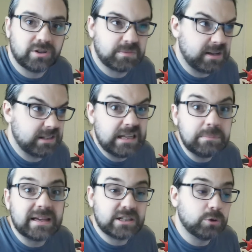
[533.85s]
and expect to
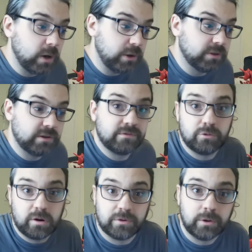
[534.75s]
keep getting away with it
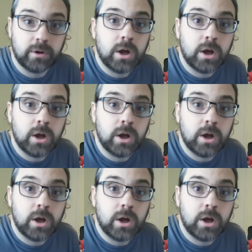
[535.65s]
forever.